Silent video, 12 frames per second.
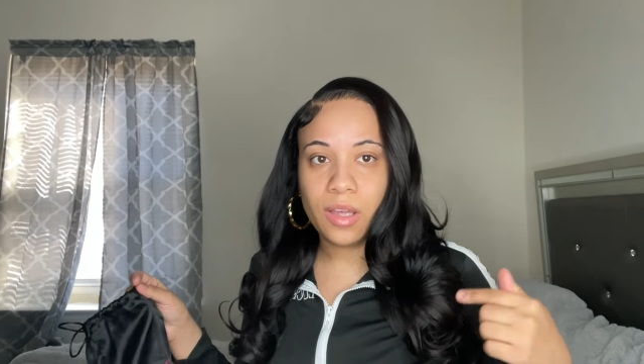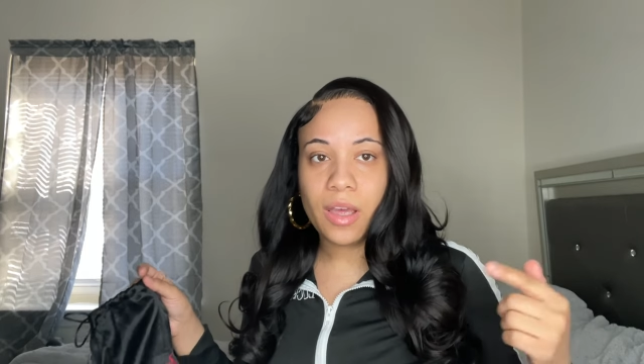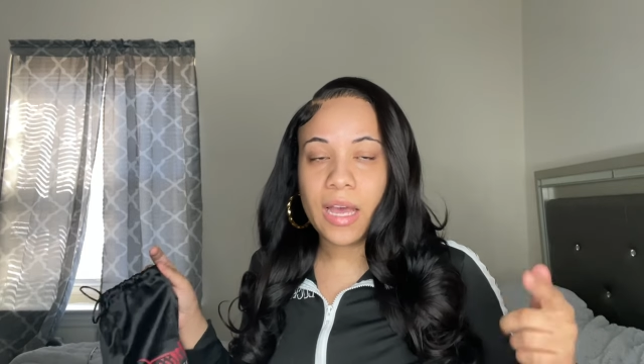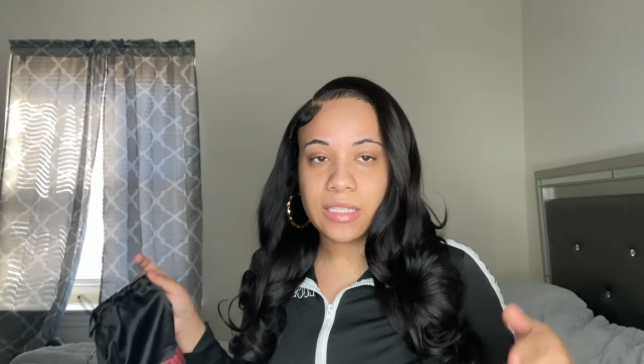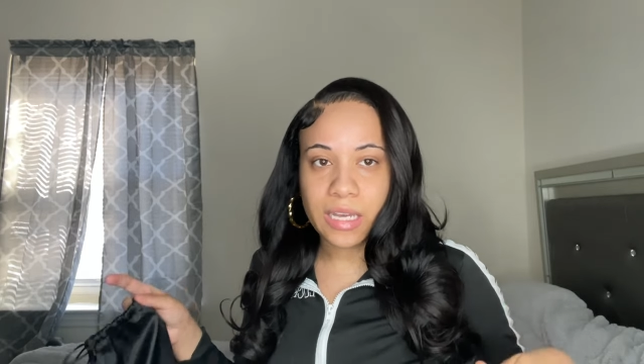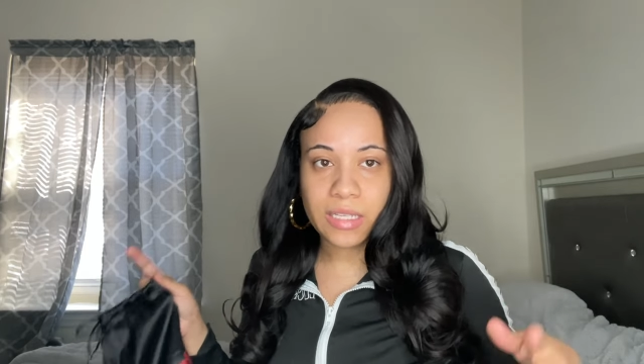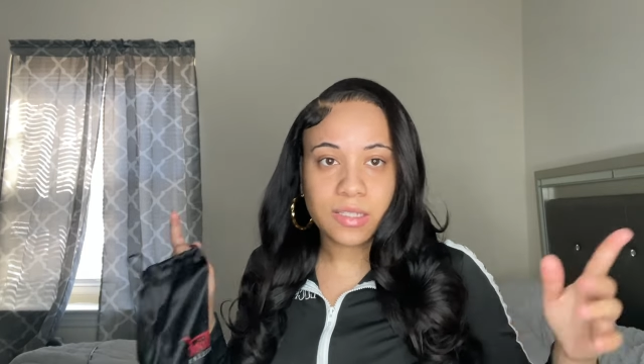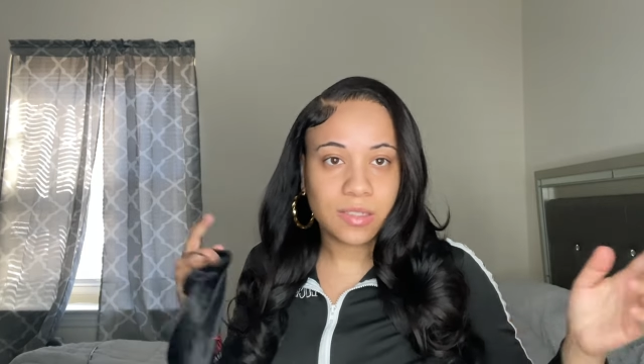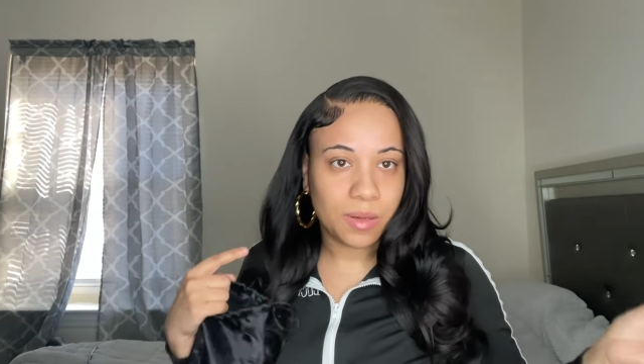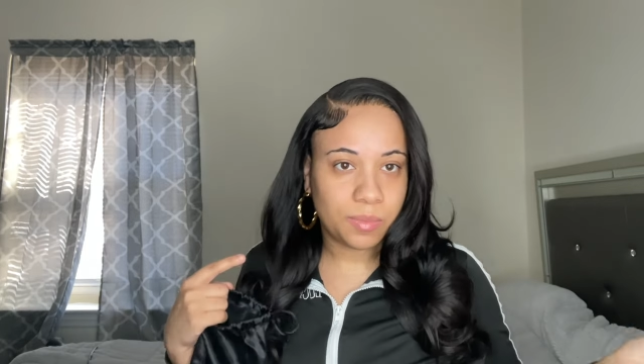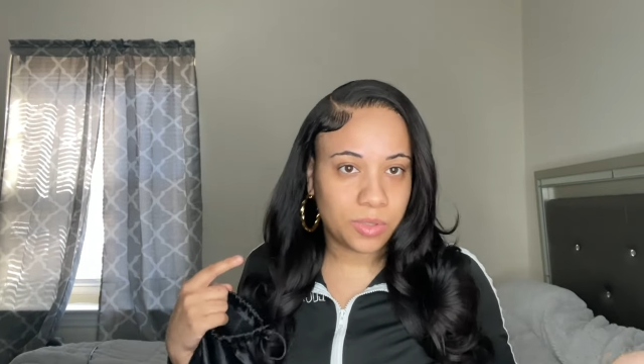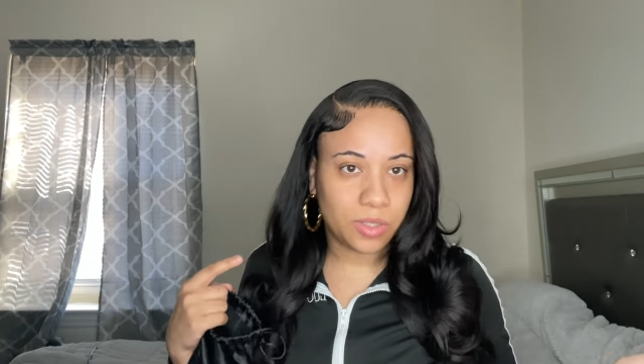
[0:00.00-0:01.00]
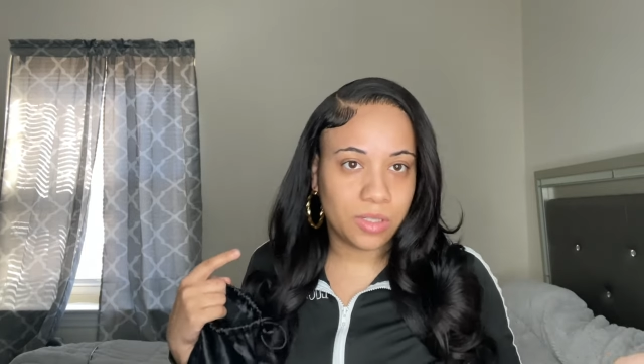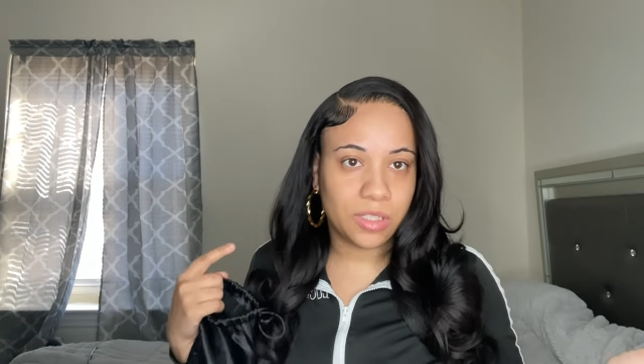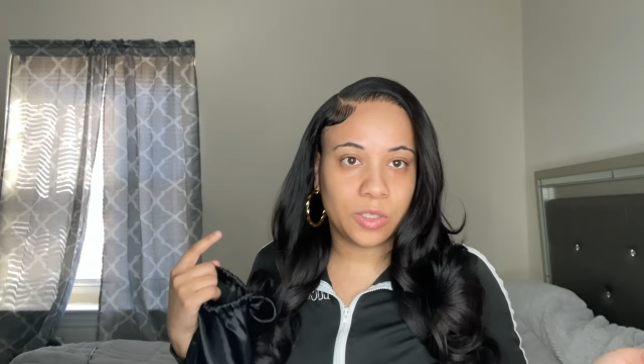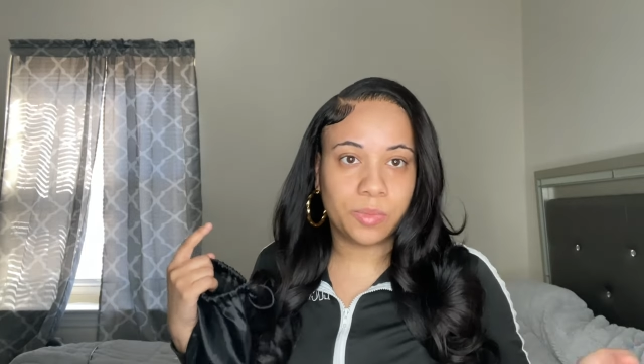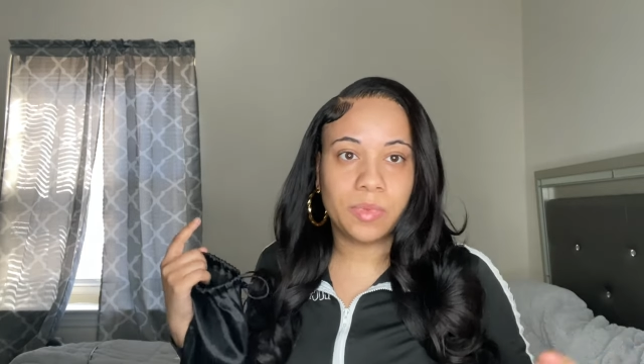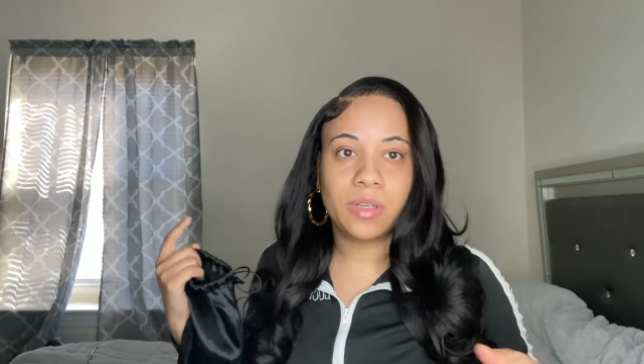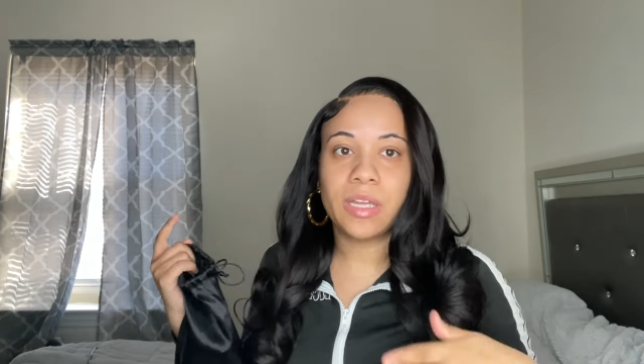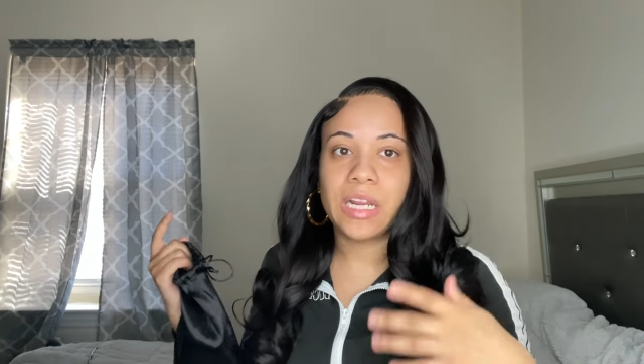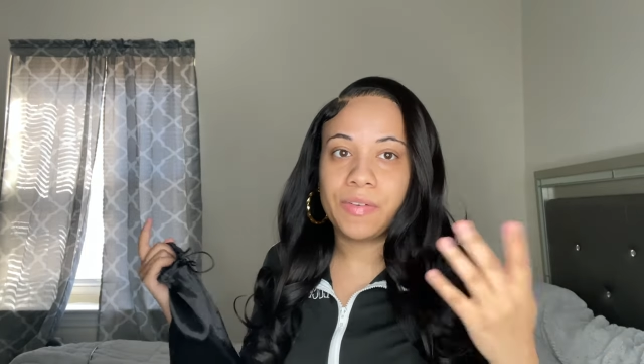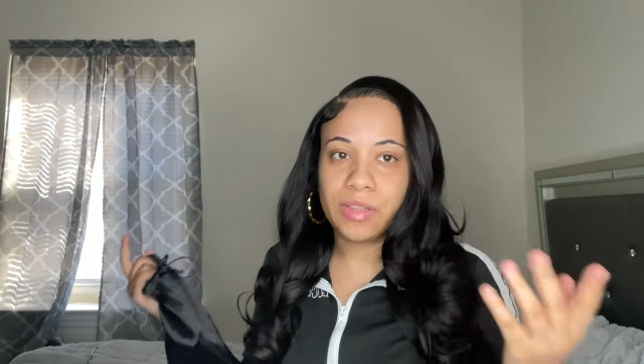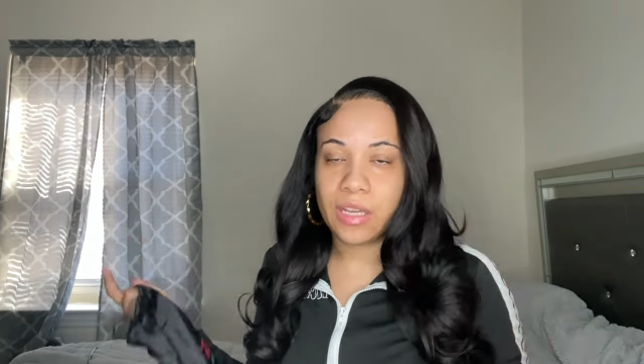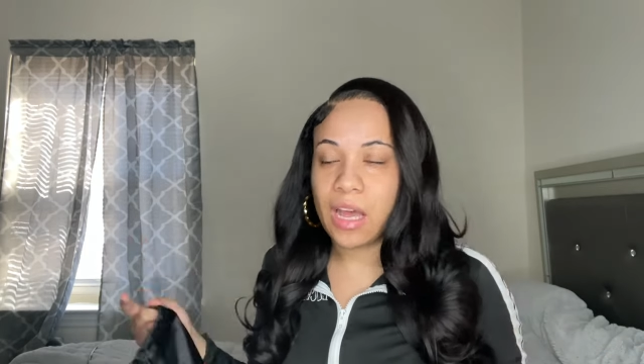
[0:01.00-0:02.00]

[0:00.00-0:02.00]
as I slept on them and everything.